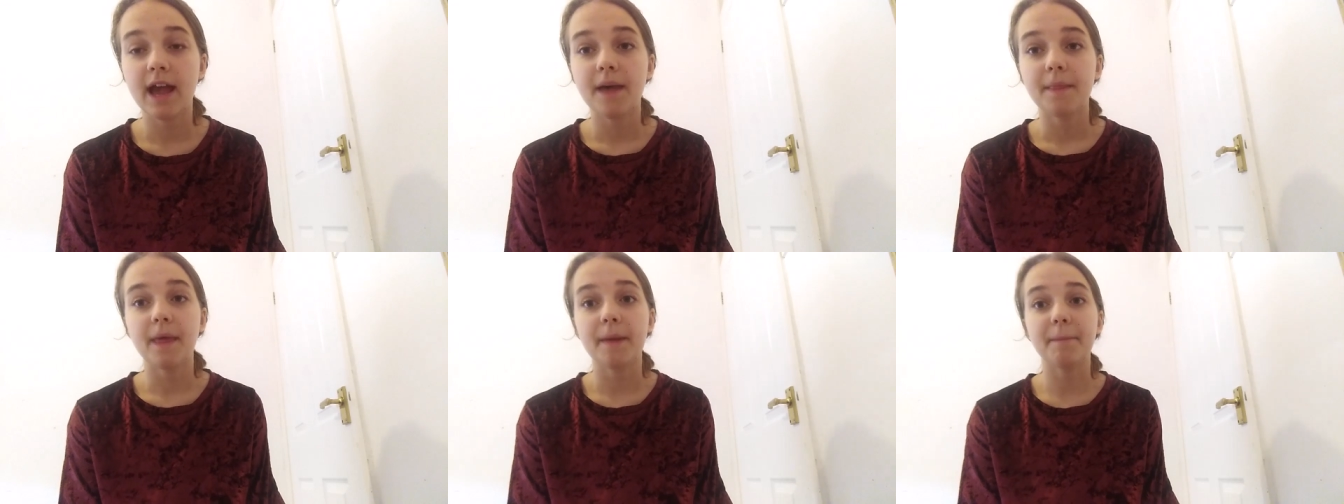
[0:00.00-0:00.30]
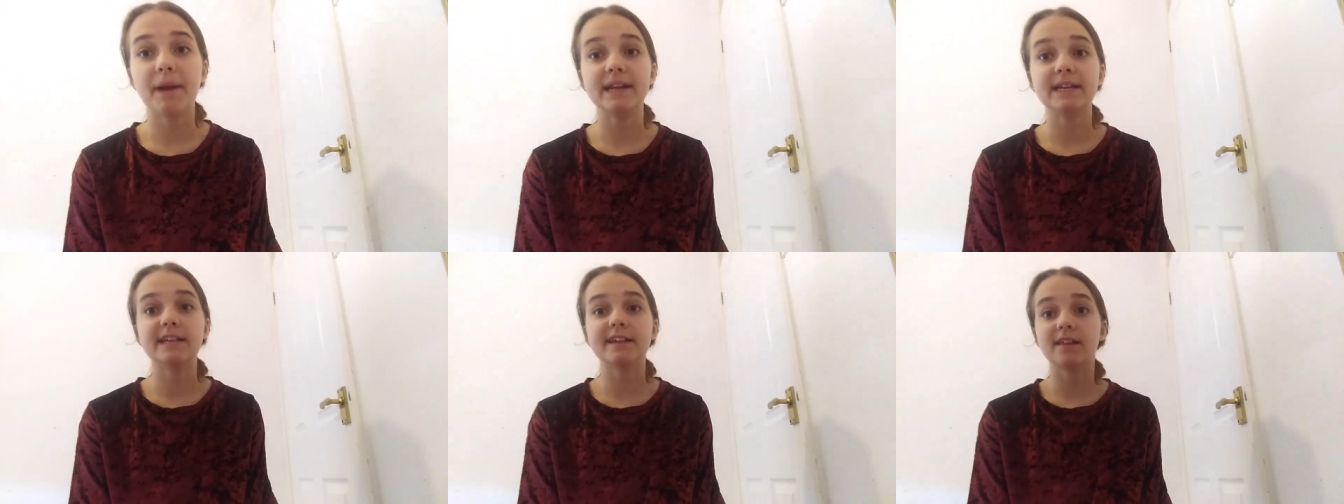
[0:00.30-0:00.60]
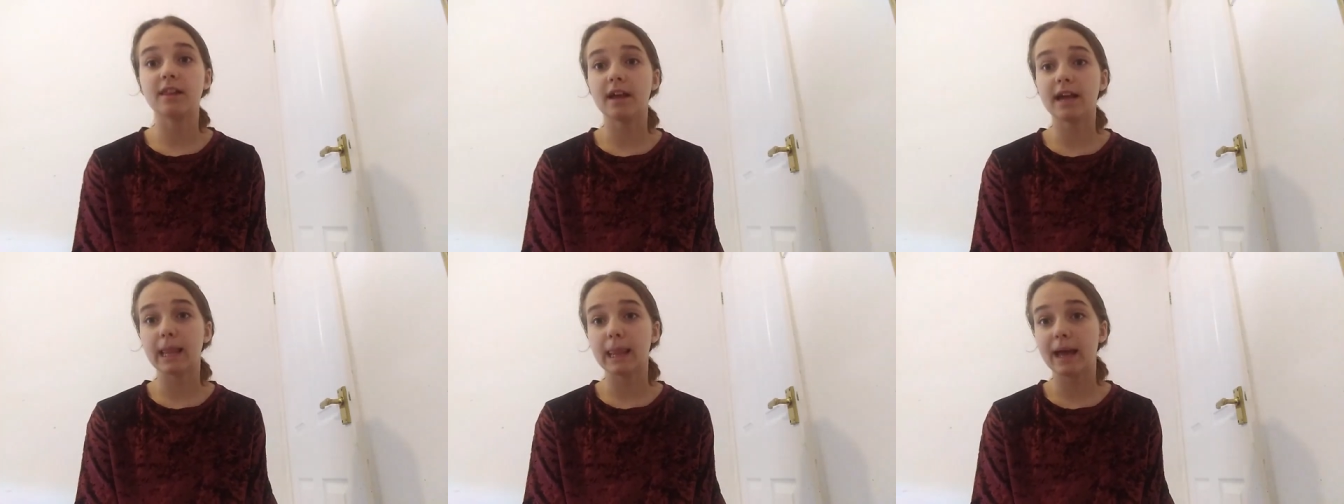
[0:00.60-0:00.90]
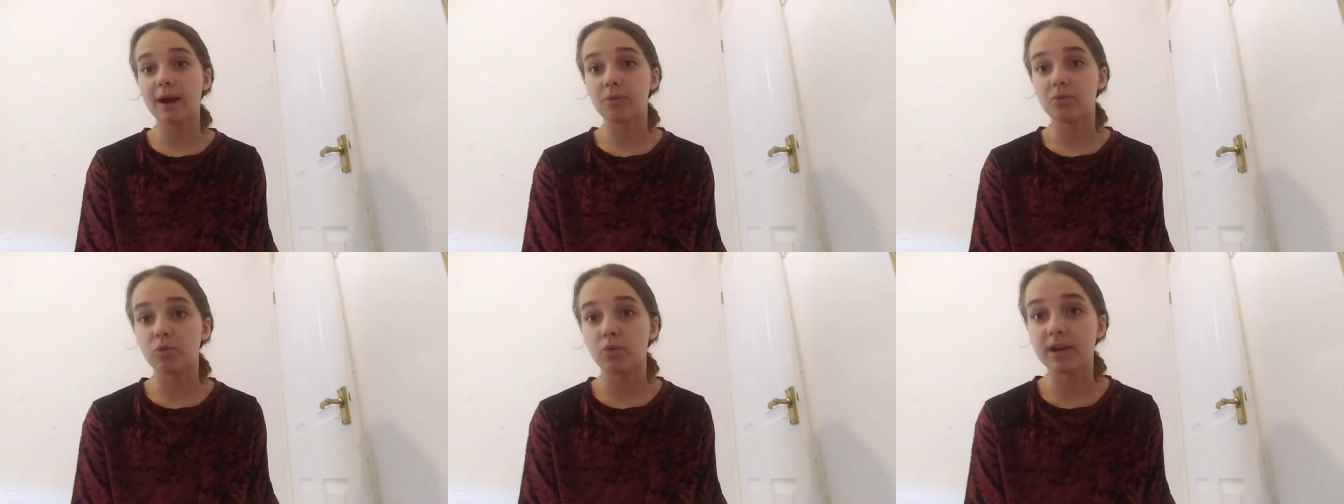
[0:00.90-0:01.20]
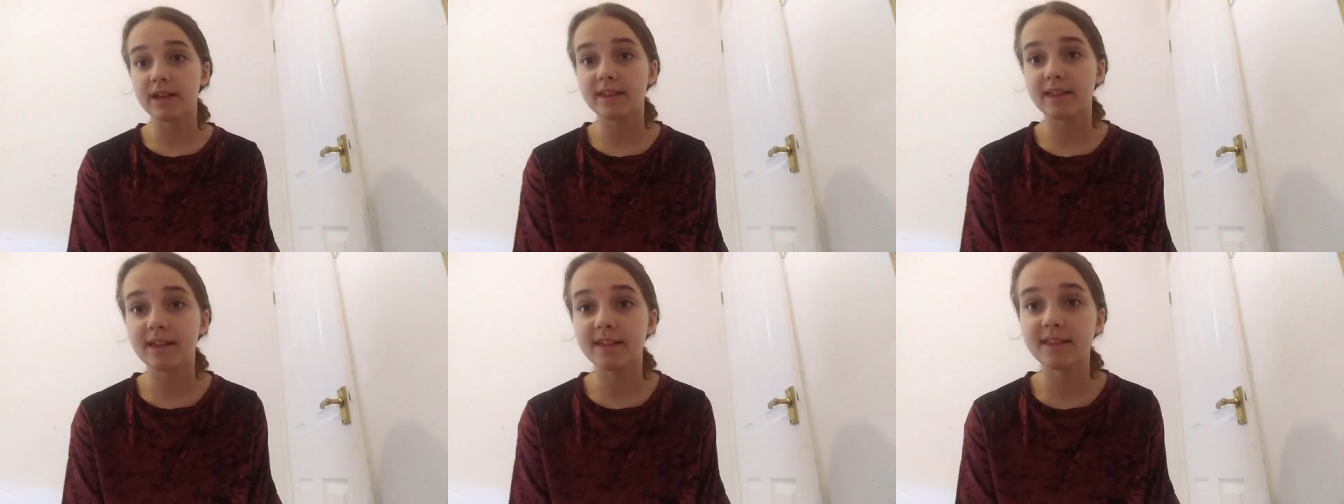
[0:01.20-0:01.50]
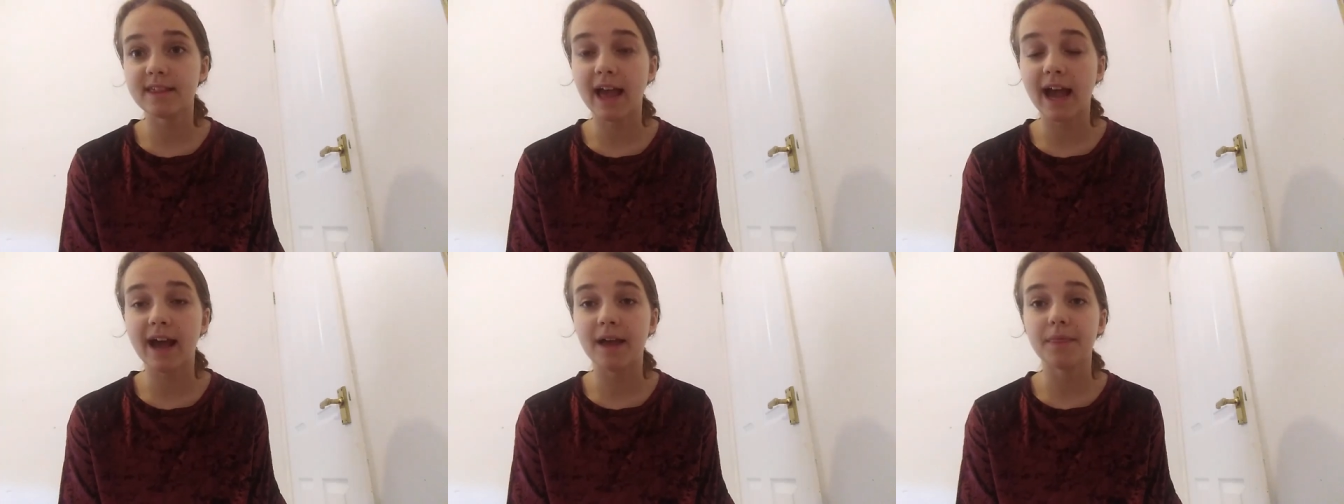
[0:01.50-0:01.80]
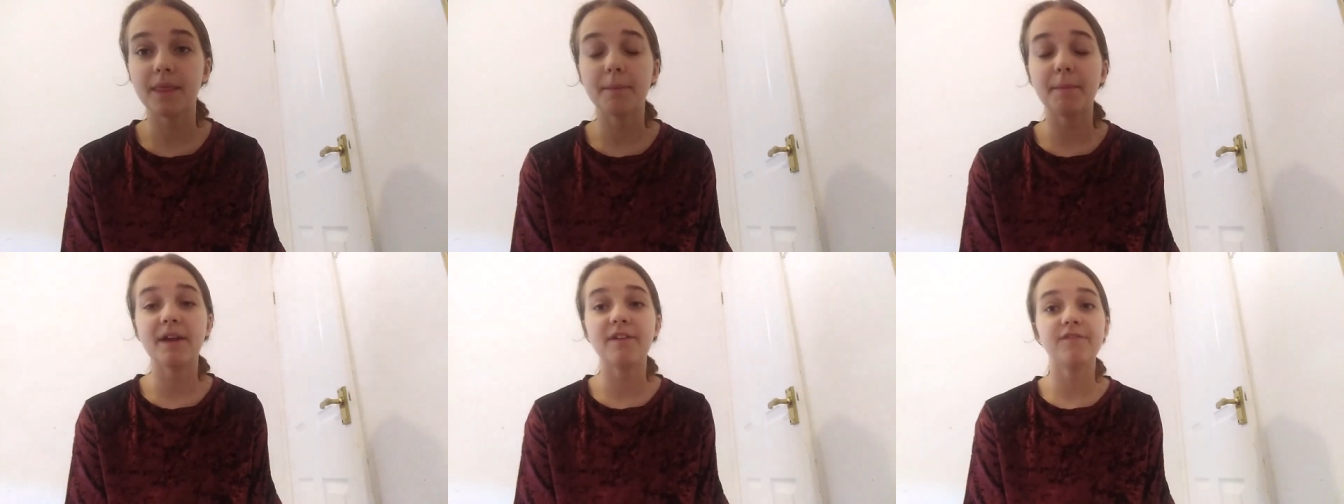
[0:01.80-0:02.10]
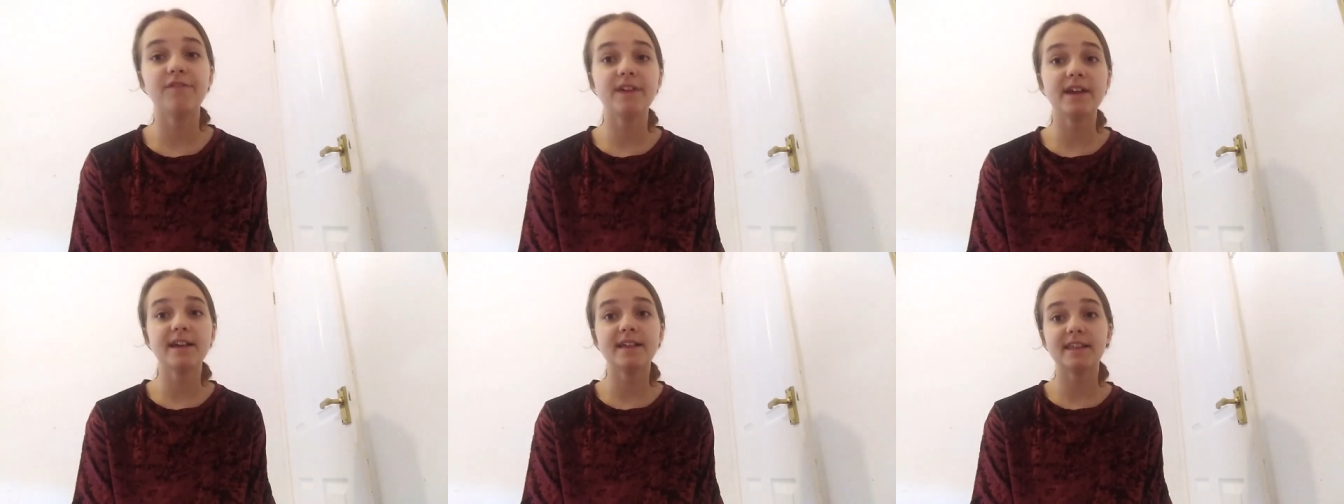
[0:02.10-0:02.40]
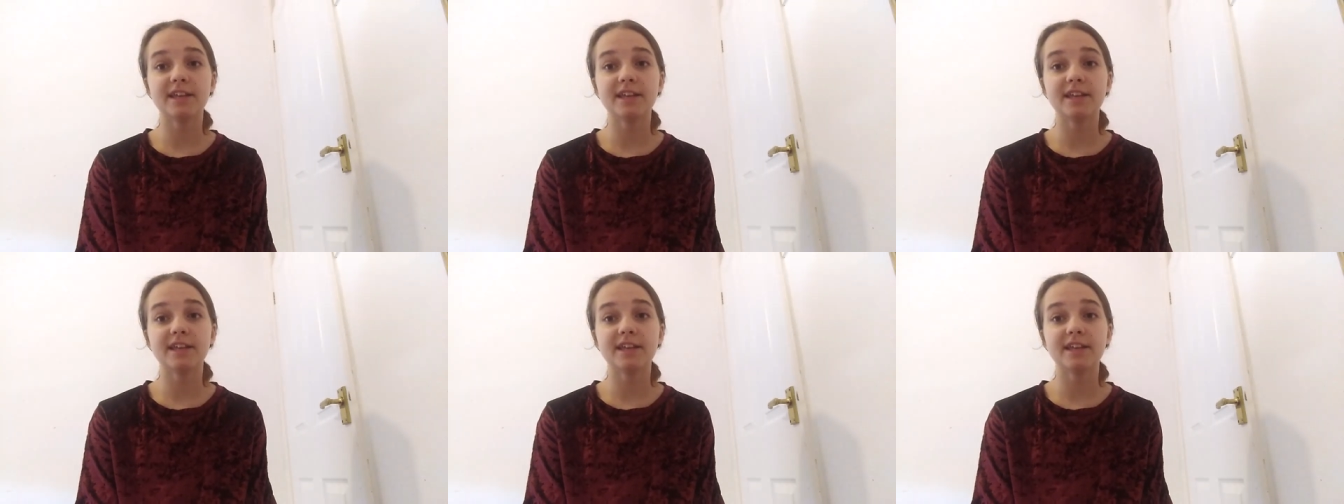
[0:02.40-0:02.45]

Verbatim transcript: They may dislike loud noises, and they may fear